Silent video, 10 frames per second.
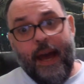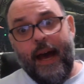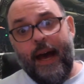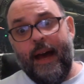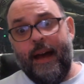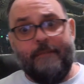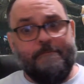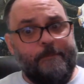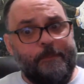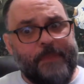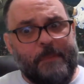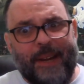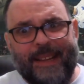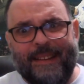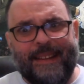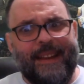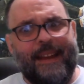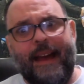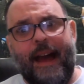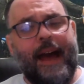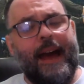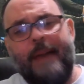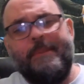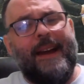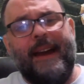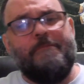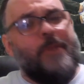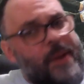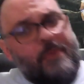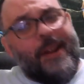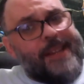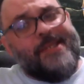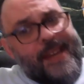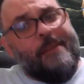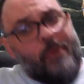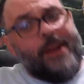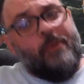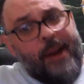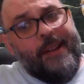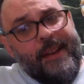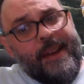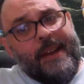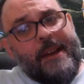But mean, I really want to see him win one,